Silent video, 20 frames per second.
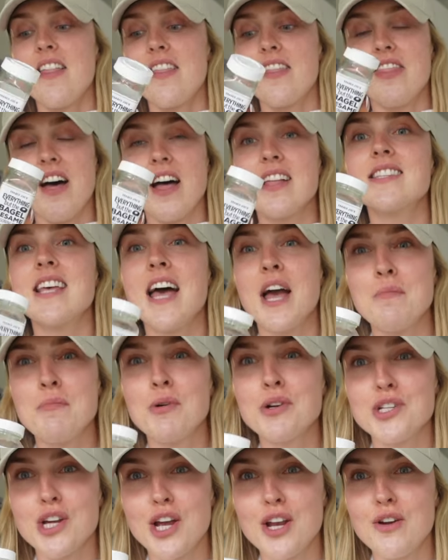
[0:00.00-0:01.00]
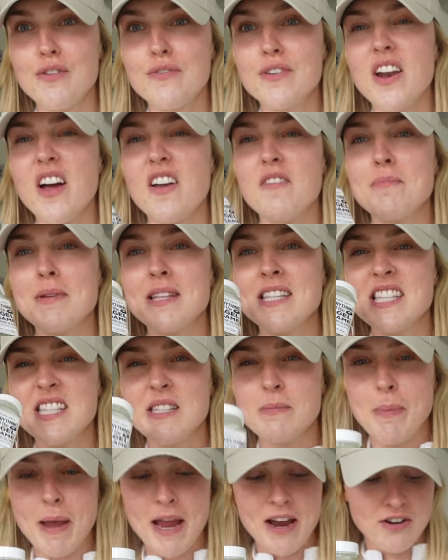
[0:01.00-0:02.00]
That's how much I love it. I've been
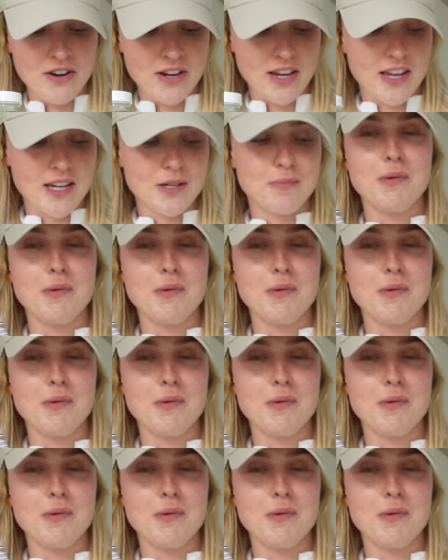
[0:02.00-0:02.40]
sparing it,